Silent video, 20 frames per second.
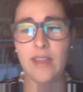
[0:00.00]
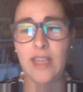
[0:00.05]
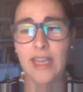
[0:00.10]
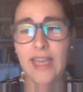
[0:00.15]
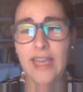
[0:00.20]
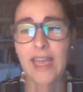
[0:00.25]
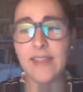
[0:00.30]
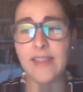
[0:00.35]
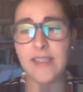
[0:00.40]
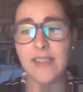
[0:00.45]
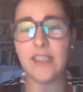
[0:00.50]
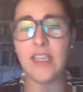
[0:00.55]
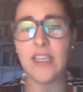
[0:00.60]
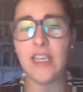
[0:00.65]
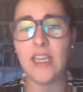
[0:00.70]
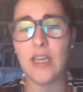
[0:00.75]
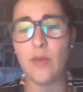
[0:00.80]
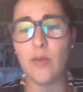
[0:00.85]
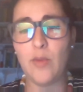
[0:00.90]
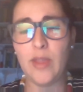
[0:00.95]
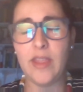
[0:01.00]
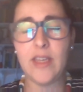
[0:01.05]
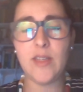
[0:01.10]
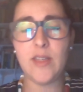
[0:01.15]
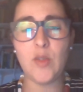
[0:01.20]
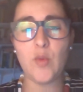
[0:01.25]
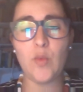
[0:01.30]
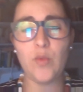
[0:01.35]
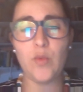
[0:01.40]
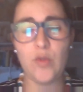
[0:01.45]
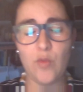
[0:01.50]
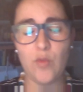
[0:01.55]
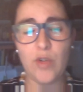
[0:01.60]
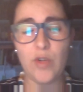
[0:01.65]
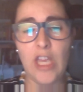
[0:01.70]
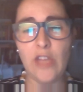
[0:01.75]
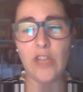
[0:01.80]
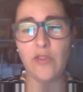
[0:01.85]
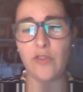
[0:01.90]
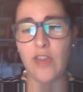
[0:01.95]
can see with us
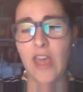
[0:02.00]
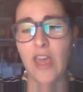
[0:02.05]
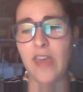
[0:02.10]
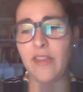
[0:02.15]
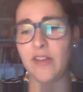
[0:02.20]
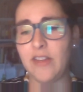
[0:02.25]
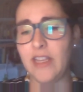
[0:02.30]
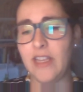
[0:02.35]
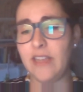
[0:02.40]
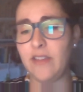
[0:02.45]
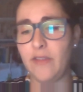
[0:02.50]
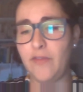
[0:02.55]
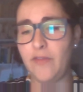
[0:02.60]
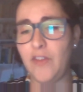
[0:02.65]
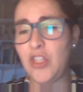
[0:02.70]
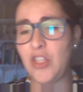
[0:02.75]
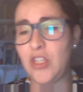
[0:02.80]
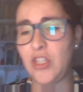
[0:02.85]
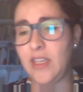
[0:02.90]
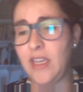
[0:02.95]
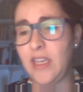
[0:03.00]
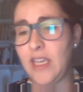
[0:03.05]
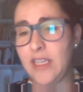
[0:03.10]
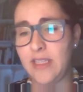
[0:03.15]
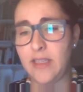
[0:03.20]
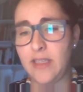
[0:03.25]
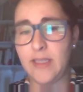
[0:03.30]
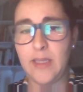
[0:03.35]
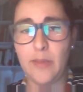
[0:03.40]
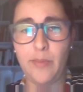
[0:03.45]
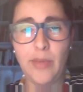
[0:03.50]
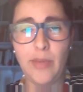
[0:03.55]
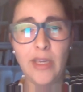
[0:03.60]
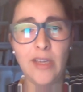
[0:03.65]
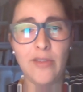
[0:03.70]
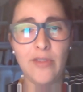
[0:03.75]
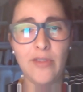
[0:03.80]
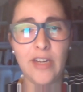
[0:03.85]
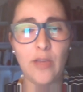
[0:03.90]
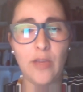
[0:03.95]
working together that the fishing is
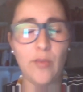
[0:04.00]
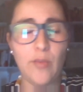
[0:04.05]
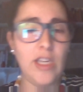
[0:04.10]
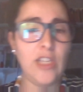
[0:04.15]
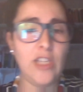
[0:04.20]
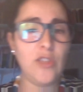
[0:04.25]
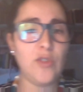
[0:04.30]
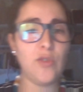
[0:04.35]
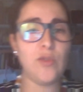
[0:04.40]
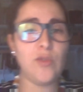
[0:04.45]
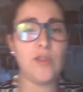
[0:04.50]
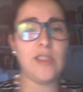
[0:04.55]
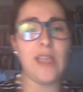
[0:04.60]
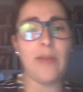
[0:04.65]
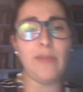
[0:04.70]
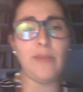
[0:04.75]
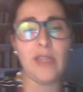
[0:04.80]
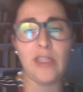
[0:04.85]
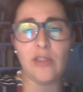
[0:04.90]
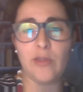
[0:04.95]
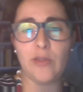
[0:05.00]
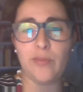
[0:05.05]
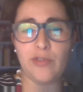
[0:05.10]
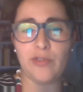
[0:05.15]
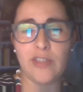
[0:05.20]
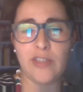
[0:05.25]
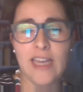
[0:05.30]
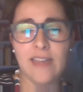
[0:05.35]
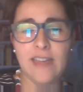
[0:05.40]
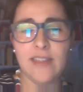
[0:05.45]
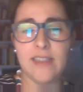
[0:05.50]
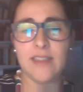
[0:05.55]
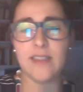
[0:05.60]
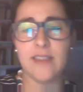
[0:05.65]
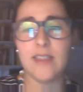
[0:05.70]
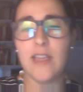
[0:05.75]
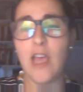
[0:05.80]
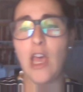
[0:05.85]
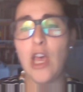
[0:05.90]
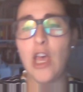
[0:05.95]
disappearing. We need to do something to protect
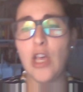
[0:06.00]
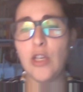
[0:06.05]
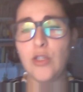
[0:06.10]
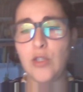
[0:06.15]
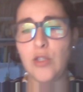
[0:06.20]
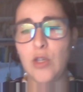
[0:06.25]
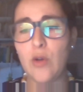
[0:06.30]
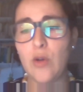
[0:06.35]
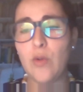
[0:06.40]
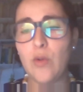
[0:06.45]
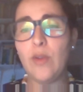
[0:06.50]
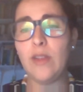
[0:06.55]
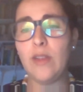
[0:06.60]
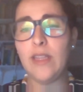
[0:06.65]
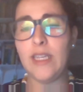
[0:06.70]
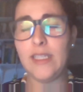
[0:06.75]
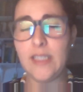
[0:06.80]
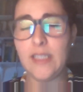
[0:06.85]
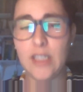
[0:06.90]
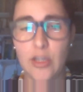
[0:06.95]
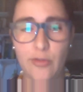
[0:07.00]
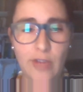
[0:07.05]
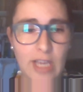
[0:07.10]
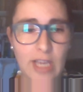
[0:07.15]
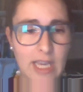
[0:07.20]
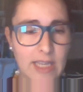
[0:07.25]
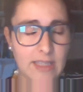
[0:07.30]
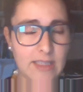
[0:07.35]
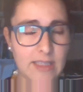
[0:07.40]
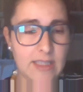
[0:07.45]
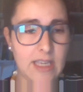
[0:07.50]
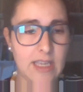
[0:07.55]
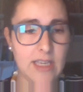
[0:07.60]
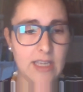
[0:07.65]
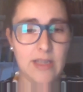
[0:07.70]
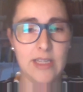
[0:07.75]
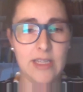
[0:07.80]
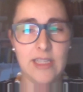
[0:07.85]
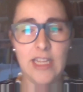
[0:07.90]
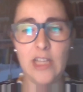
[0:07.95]
it. So let's create
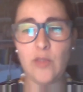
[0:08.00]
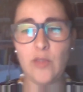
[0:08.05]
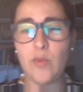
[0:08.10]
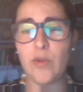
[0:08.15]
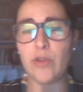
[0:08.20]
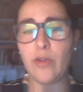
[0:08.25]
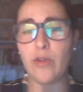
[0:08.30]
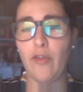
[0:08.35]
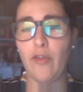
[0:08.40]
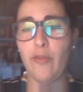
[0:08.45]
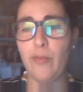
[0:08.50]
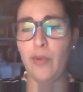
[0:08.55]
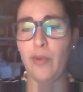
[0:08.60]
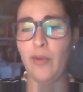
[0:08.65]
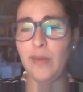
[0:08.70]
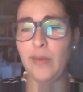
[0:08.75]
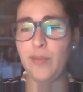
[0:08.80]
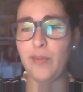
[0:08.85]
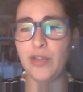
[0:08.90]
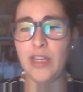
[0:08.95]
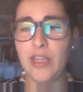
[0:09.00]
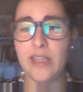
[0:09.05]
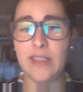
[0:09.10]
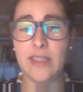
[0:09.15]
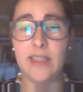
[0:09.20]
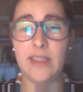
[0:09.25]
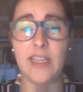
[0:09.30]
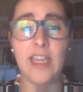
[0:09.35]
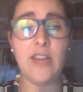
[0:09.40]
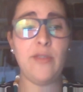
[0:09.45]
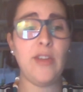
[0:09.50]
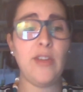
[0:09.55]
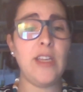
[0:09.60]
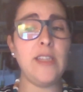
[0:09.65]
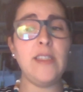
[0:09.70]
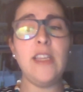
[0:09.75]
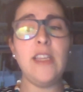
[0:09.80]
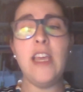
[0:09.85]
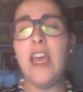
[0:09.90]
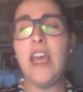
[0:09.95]
a network marine protected
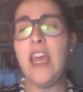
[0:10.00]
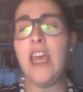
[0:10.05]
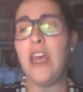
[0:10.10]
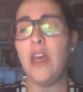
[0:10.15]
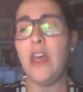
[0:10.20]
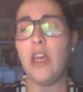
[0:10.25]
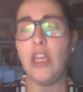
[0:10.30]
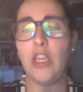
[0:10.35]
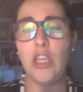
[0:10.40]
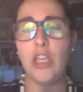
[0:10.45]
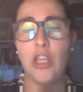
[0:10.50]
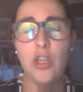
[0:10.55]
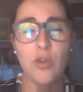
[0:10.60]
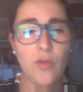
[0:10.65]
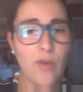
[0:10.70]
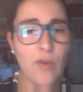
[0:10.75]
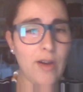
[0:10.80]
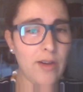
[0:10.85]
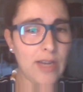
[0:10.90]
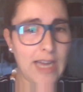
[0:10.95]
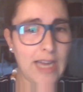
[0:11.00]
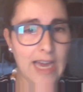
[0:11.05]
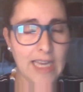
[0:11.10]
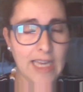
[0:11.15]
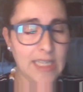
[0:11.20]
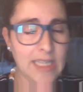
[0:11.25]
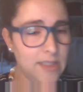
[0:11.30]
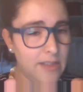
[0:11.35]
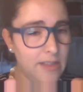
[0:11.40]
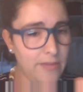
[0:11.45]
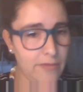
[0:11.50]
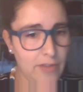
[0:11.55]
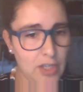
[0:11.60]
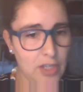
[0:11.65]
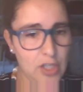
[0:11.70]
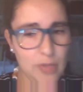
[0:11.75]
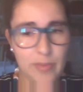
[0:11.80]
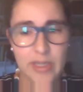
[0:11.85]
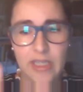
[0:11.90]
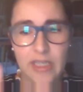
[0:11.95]
areas. You guys, the
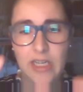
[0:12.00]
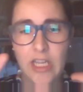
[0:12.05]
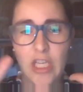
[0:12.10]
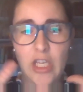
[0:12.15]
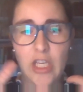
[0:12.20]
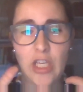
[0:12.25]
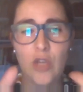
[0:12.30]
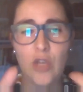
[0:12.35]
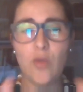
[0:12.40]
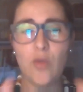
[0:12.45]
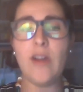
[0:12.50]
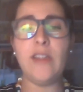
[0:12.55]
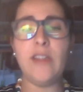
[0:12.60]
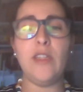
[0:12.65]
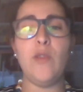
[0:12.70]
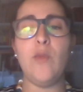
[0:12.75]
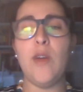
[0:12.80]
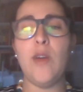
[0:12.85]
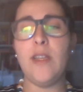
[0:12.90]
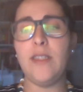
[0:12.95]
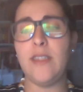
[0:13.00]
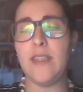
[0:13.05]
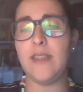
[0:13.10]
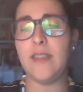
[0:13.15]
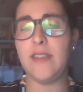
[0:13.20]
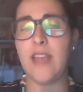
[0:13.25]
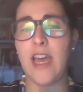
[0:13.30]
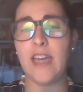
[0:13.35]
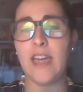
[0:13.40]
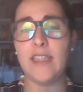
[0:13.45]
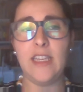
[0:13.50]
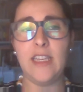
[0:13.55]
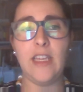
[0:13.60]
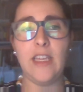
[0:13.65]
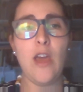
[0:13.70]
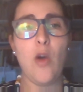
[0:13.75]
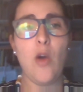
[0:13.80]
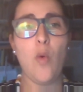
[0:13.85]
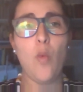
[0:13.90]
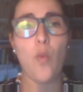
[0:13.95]
fishermen, you are the ones
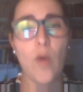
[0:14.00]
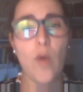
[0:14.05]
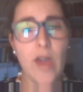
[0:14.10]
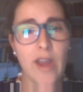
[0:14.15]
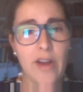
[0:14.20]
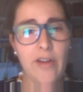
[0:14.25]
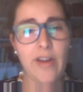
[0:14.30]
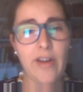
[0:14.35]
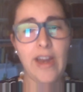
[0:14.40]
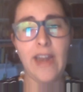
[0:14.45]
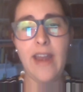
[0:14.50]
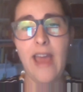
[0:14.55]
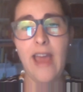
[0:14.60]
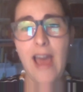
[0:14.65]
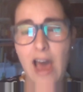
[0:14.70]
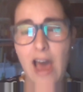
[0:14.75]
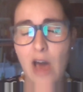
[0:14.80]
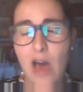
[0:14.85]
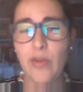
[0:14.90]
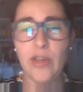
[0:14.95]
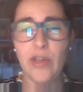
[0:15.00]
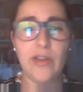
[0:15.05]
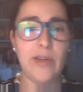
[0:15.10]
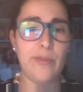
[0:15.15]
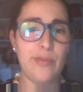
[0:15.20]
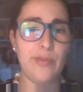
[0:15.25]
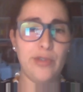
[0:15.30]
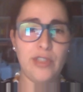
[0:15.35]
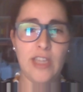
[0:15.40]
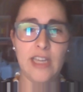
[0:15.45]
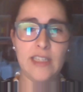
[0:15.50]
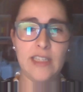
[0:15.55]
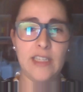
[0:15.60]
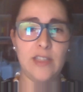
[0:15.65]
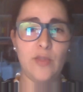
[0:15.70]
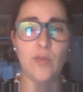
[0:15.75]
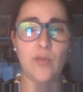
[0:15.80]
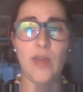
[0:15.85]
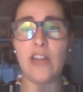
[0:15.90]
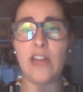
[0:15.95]
deciding where and how we're going to protect it.
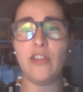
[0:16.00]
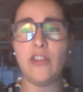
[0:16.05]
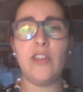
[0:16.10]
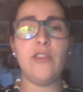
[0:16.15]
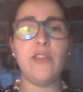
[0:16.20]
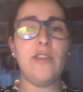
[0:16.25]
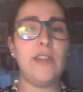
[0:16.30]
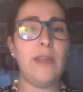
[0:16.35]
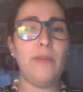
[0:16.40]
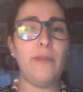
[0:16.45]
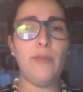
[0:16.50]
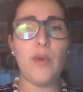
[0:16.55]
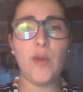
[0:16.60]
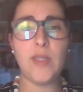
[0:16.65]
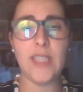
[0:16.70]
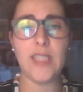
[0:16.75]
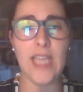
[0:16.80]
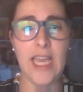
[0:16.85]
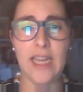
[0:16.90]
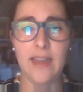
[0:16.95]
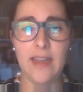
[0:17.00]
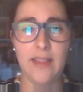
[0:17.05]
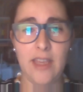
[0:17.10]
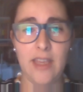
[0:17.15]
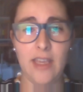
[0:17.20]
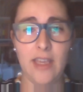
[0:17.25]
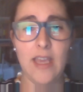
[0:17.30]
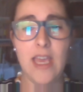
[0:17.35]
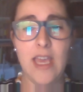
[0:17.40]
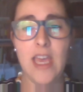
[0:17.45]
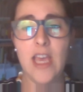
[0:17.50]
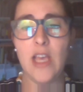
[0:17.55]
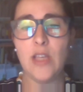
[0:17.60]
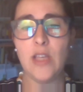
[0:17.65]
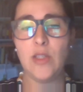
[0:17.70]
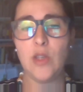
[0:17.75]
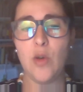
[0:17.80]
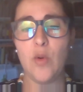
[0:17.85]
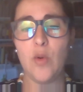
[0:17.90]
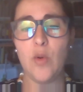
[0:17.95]
We are not going to impose anything.
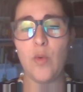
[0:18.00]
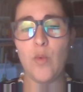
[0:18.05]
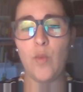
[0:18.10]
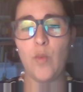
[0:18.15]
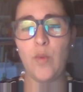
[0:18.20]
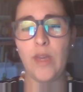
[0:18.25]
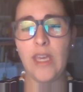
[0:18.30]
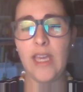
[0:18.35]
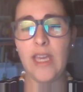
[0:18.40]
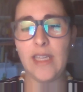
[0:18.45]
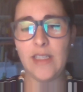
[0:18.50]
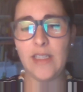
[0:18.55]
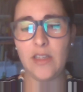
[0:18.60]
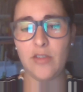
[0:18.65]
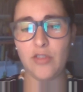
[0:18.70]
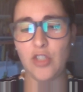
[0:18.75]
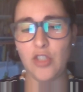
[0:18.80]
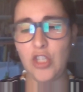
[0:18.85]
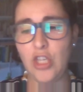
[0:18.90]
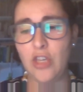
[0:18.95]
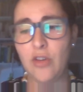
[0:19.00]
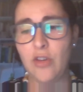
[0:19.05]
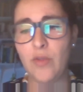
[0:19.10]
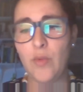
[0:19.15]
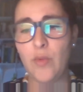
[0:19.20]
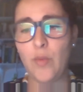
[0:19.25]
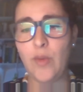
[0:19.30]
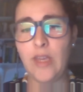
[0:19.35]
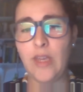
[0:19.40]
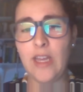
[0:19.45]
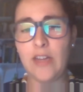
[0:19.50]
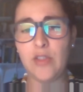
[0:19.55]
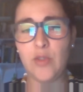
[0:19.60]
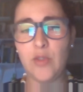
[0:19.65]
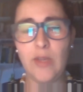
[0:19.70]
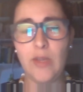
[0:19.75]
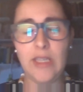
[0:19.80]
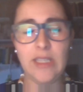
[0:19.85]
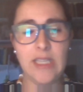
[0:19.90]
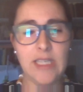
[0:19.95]
So we as NGO, we are
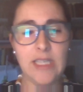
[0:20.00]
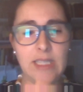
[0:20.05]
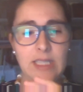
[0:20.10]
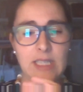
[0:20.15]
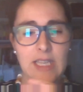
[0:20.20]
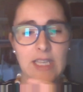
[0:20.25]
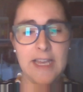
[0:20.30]
doing this,